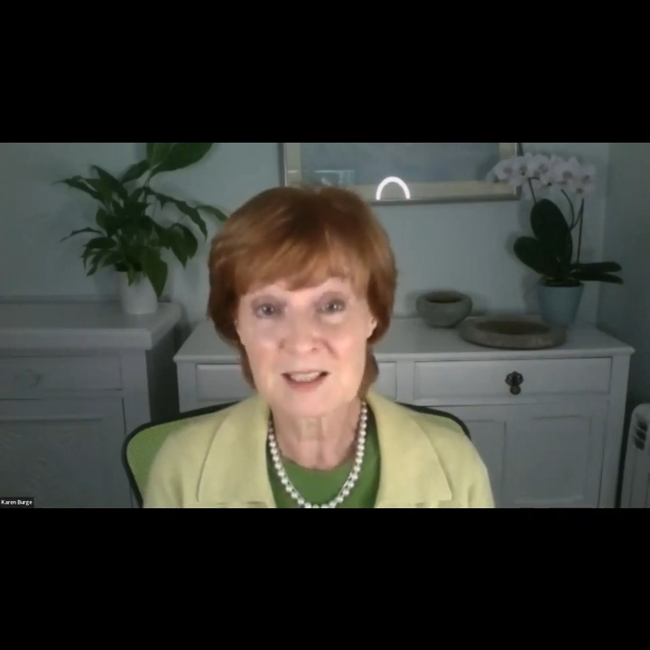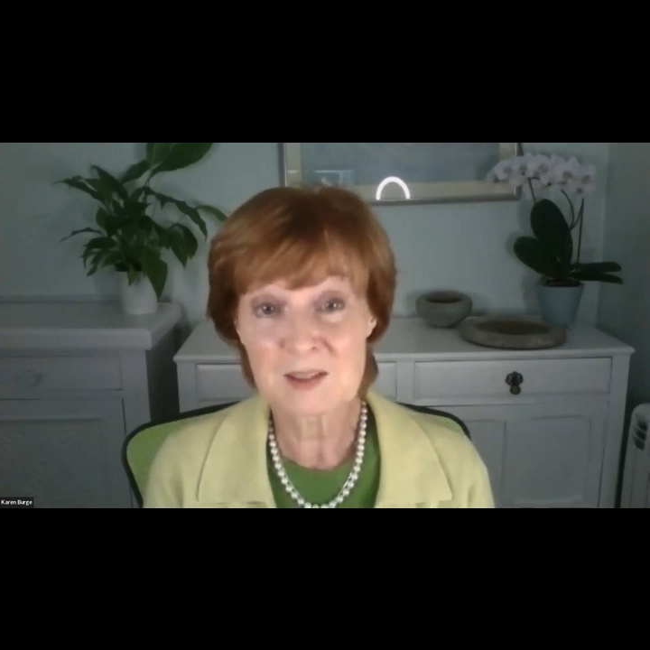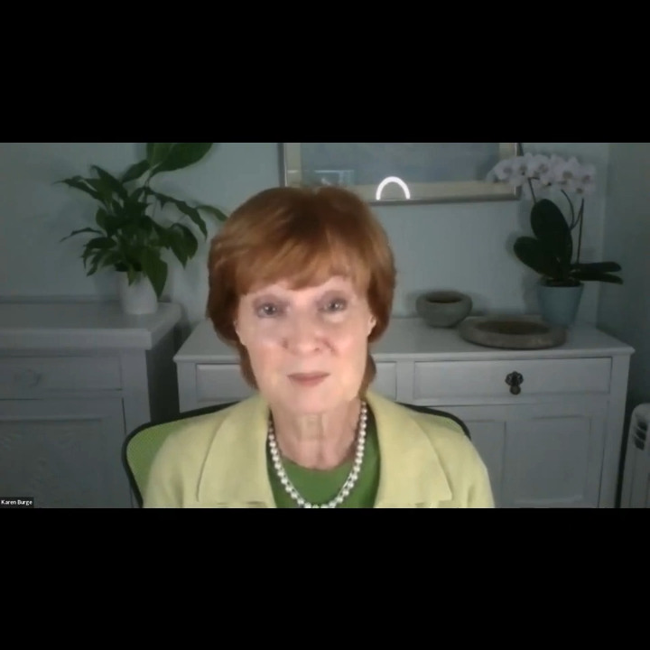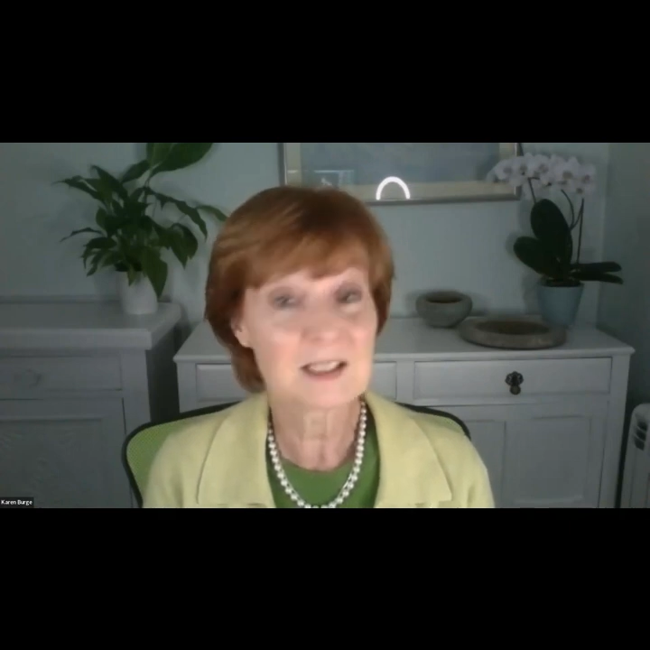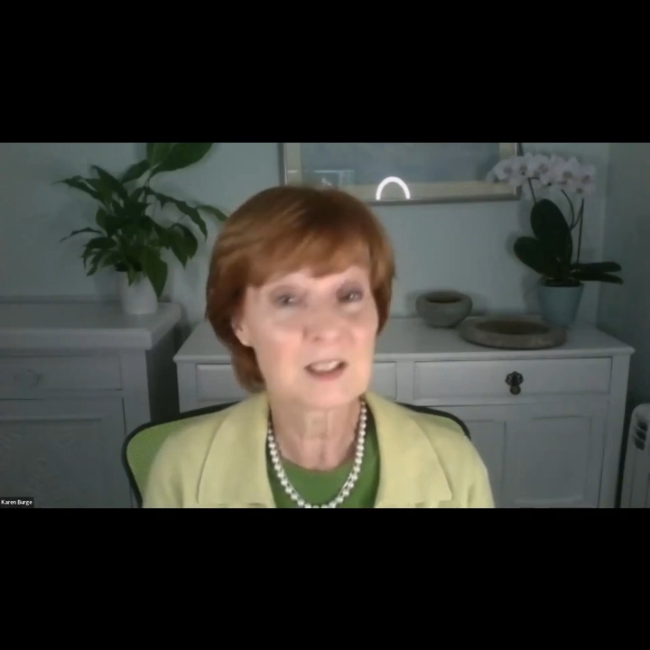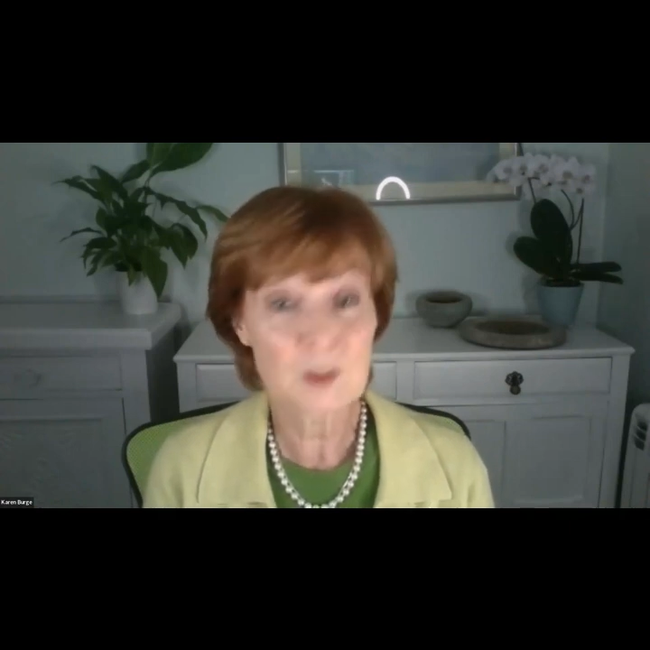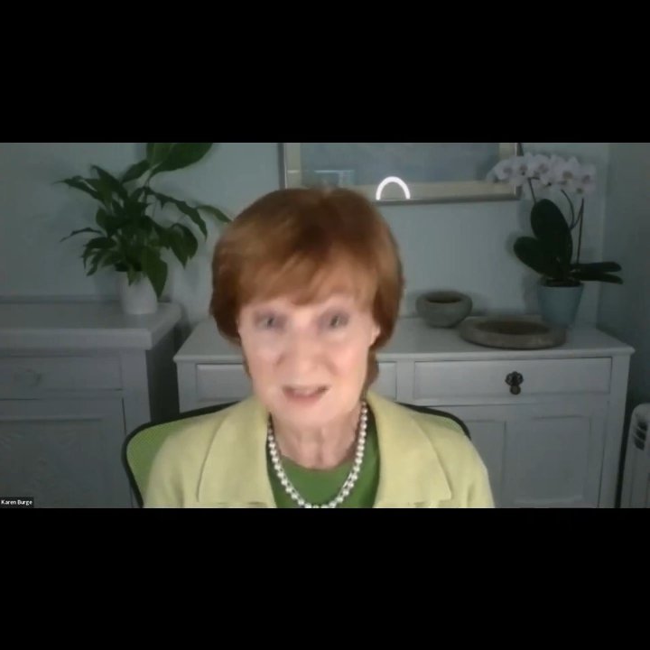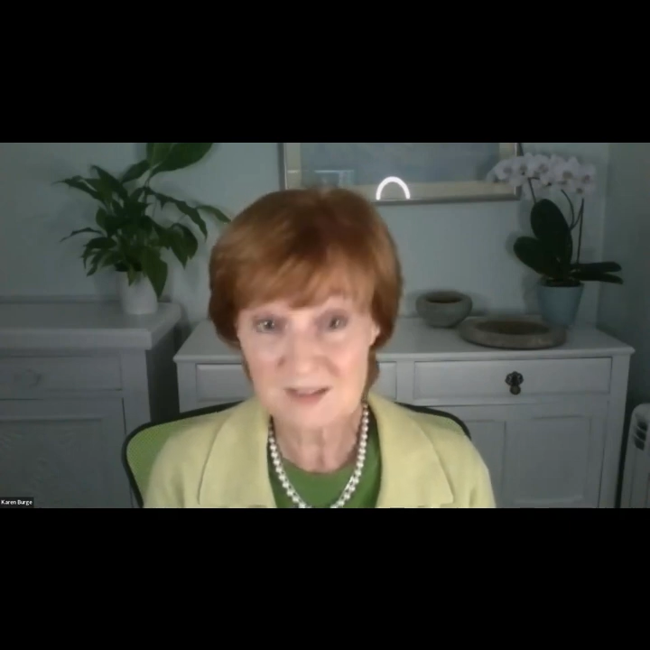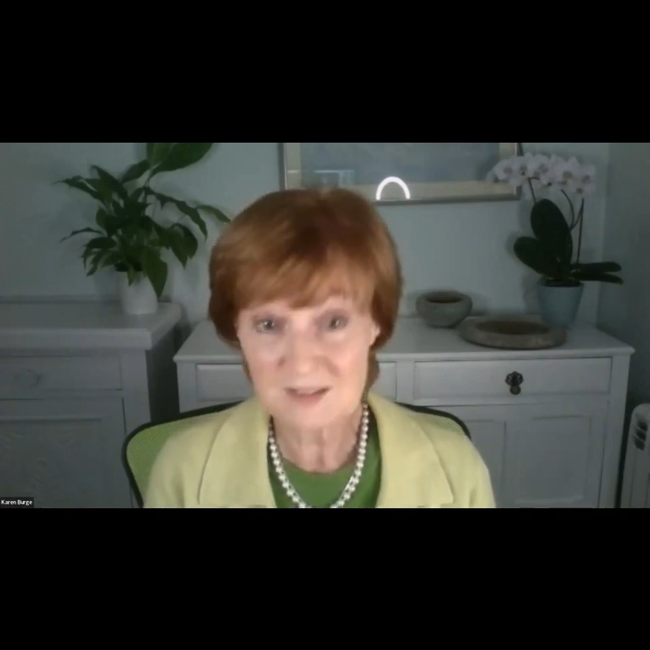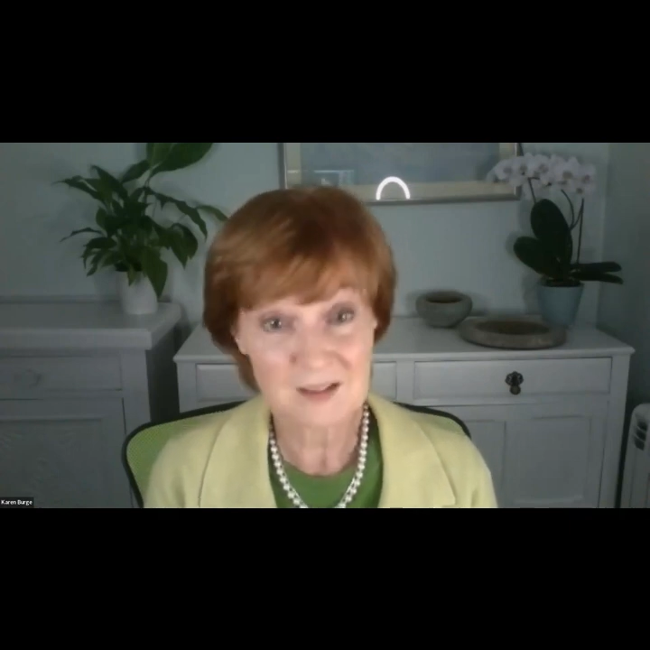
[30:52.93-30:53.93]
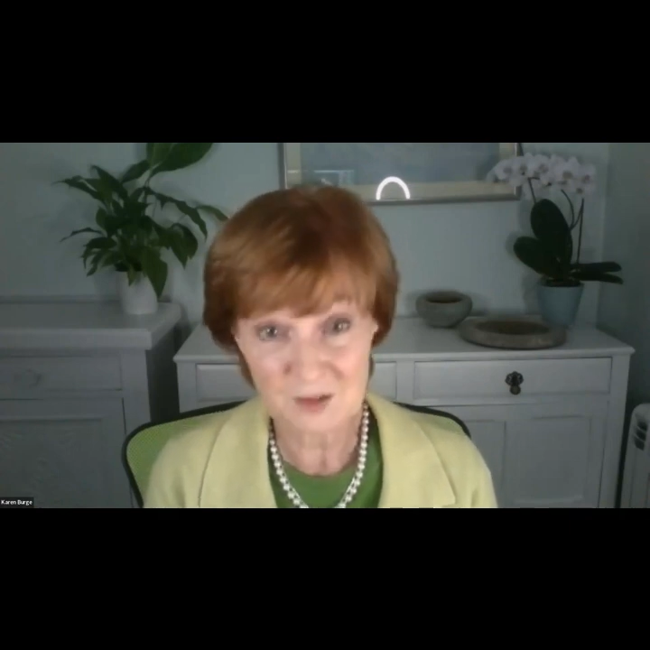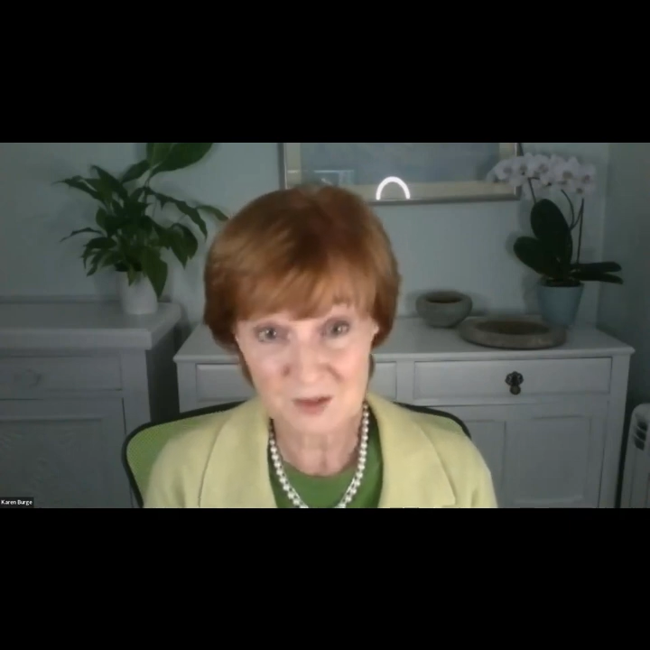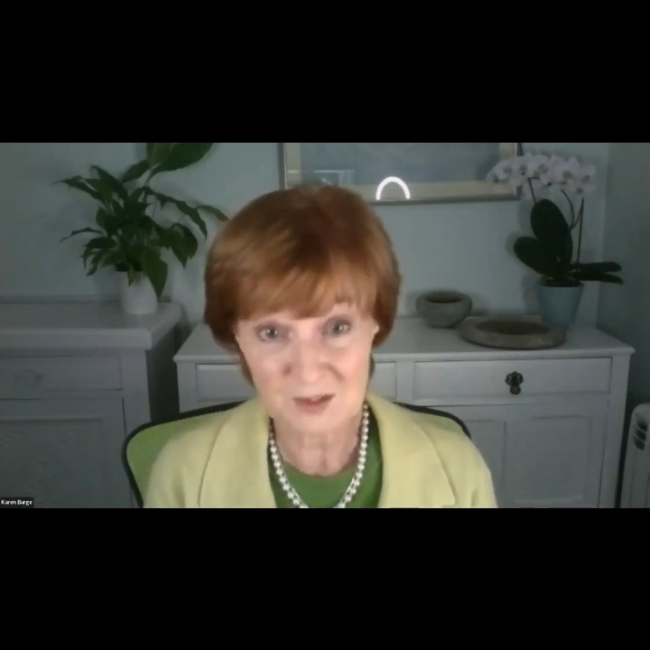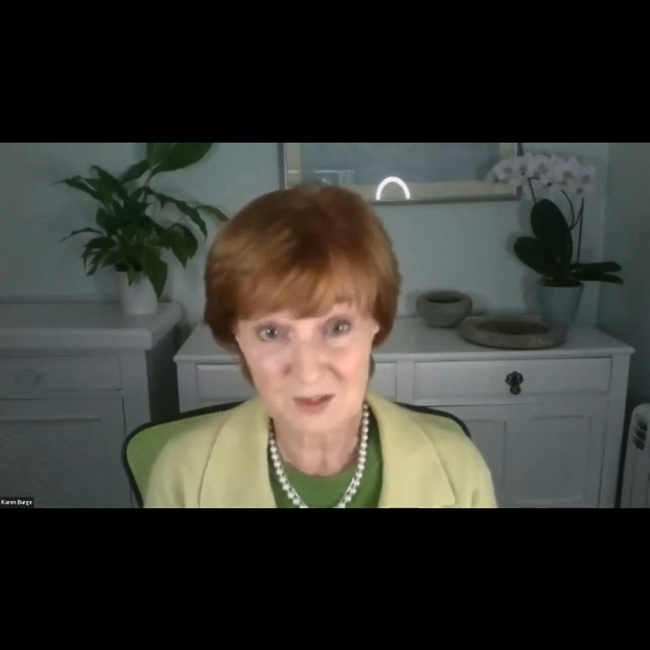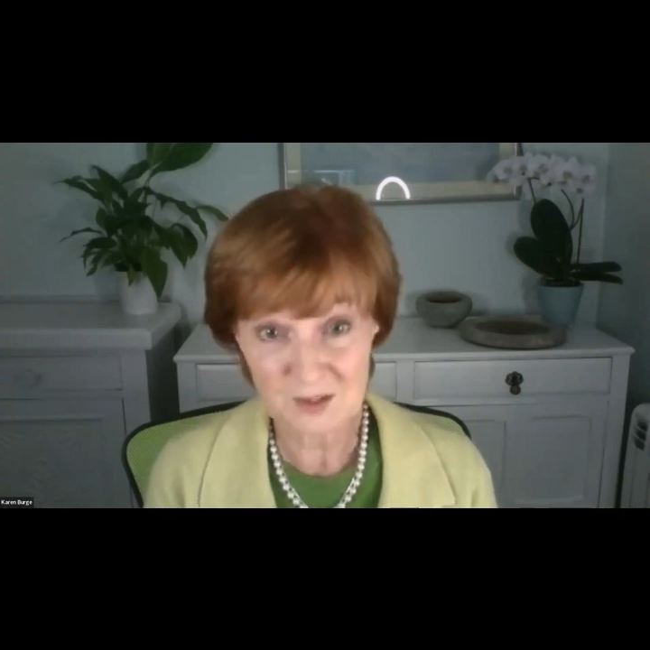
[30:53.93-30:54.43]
spending $20,000.